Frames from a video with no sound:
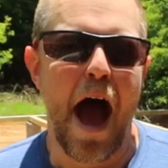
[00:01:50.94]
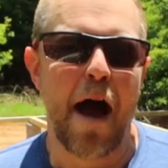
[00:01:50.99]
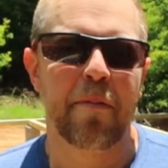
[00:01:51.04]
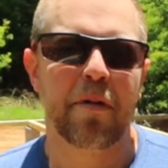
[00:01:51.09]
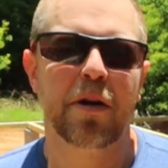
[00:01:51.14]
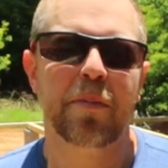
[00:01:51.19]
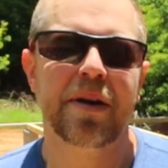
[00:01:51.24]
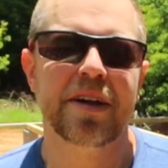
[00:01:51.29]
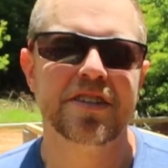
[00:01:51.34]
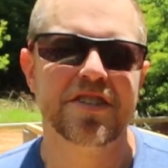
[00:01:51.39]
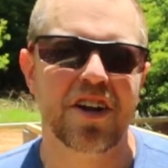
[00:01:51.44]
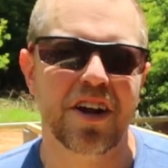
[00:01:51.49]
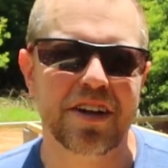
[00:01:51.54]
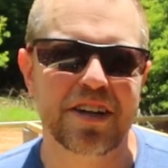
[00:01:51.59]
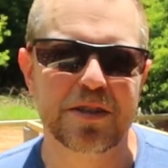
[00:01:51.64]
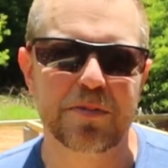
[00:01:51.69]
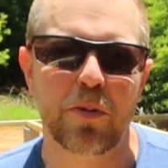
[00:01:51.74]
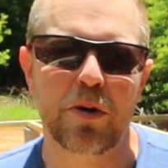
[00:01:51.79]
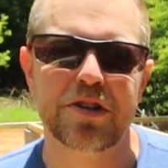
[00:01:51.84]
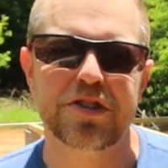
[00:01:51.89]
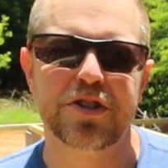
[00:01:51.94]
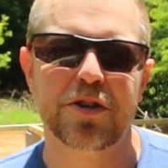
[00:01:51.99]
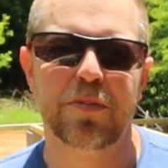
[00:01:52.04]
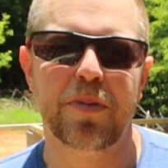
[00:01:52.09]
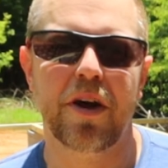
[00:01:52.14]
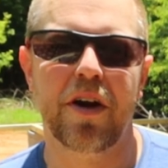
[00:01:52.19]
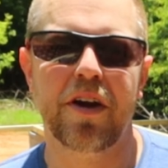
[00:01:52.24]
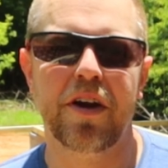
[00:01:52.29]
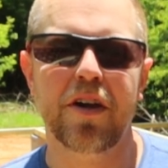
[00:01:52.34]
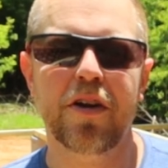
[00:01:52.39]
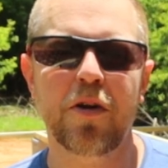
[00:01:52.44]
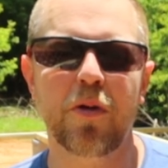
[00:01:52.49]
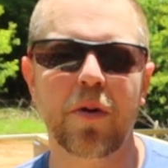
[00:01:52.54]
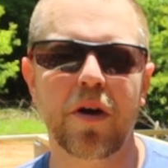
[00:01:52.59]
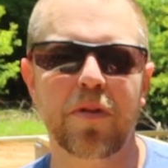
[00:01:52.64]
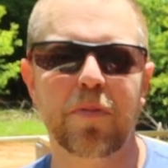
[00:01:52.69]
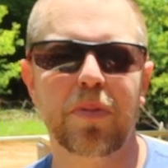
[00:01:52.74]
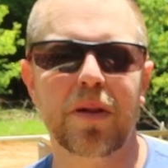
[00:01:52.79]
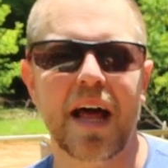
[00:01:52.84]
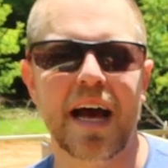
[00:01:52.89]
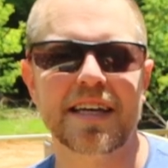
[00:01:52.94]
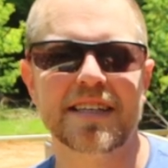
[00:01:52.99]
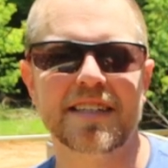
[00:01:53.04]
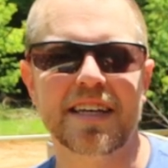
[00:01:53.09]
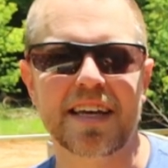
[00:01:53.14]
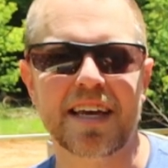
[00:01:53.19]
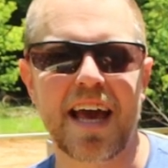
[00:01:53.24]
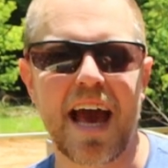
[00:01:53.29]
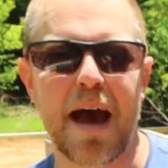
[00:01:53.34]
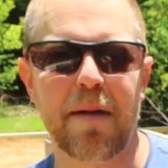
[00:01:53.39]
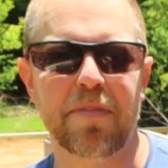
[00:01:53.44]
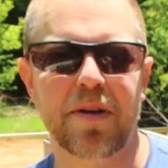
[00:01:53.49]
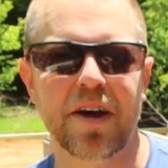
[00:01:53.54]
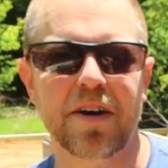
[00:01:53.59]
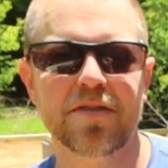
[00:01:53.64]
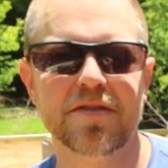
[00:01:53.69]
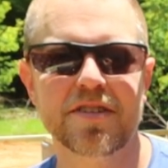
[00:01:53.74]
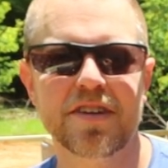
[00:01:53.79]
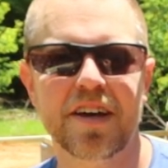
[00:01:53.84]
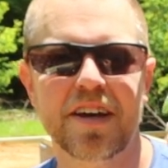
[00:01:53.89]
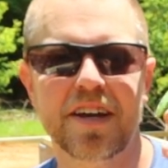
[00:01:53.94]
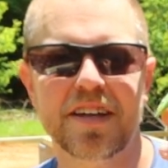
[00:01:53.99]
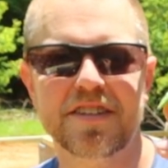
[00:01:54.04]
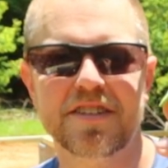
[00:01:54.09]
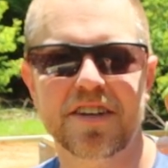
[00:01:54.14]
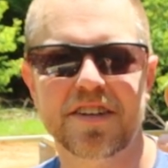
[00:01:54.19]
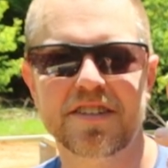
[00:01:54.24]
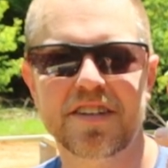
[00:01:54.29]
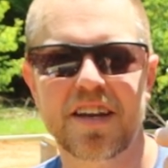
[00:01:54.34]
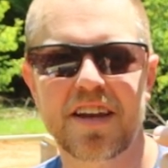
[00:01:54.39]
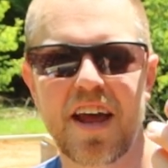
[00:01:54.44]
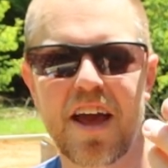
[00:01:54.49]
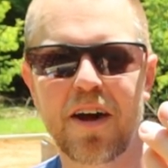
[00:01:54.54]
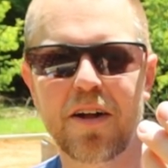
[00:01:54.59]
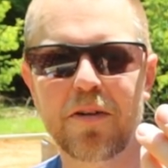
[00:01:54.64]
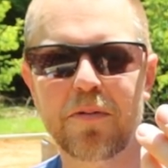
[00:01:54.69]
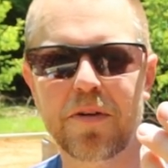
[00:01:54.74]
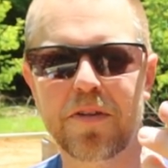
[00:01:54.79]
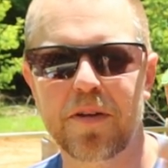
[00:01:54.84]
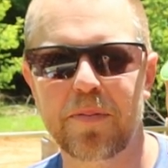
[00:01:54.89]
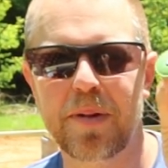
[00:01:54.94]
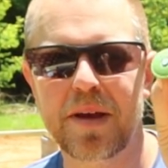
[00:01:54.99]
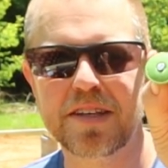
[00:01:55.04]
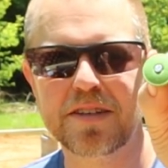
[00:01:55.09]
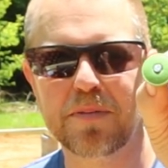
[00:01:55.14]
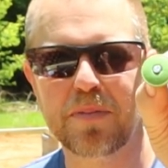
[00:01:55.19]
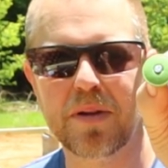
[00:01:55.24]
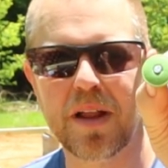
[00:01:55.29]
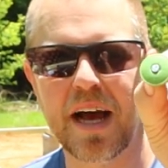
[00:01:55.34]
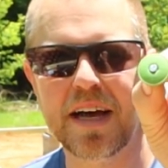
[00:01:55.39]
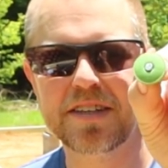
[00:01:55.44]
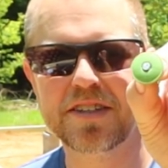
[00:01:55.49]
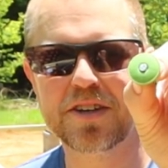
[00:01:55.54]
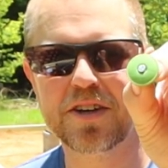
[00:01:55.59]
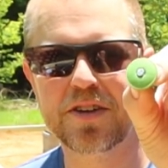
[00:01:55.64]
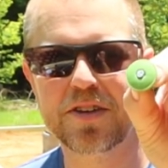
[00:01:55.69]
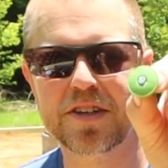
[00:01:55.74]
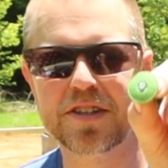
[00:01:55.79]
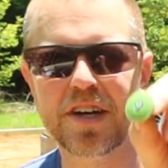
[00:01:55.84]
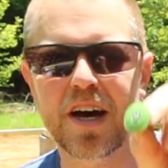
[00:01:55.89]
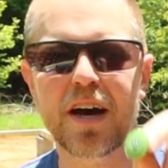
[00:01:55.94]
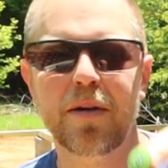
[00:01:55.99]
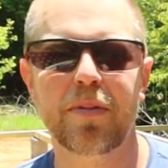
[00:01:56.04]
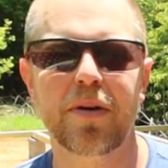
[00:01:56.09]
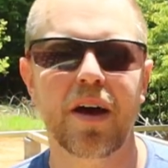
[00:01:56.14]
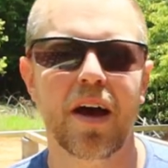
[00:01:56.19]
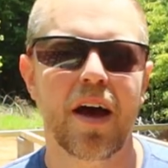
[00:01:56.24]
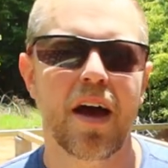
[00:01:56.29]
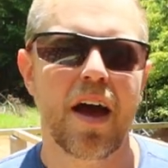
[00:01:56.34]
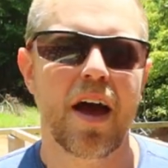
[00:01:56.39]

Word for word: I'm gonna be installing this moisture barrier with plastic cap nails. It's just a nail with a piece of plastic on the top.